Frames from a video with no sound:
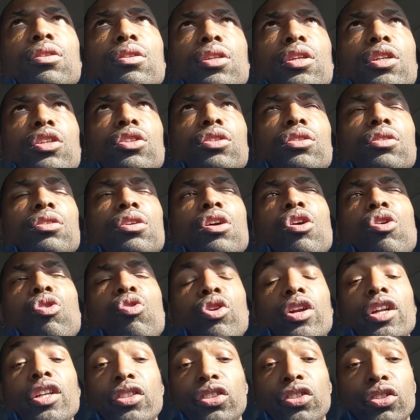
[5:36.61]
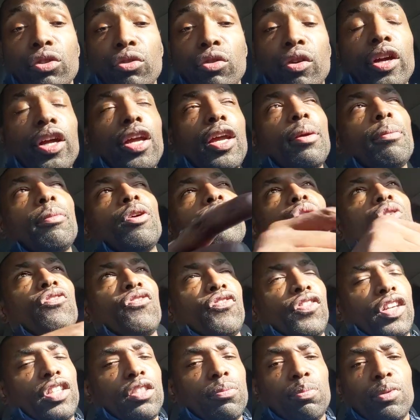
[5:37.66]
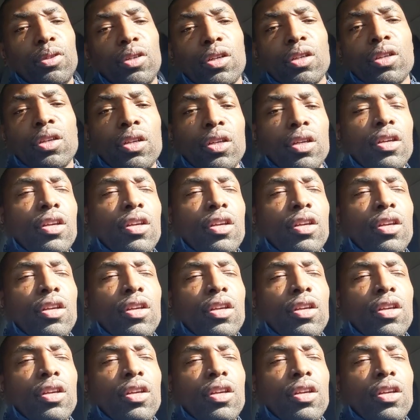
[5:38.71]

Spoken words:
on Instagram and on Facebook,